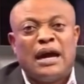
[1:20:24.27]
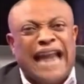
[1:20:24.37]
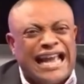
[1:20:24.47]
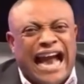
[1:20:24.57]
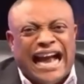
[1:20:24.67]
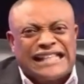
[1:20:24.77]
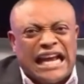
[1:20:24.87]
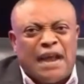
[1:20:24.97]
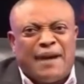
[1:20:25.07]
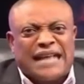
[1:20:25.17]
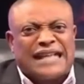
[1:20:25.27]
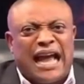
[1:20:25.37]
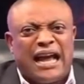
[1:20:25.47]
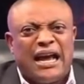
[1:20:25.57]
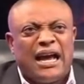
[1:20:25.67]
Na yakasa na
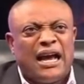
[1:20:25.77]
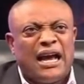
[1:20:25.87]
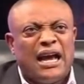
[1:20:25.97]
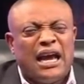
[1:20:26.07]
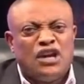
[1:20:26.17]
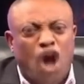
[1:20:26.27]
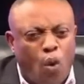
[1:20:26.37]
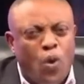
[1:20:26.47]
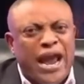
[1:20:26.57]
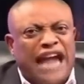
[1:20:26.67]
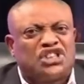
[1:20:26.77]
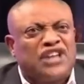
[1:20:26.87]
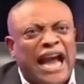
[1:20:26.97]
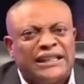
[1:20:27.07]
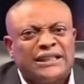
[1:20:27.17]
kasa. No, we are
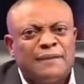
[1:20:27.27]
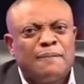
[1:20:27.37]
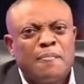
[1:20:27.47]
trained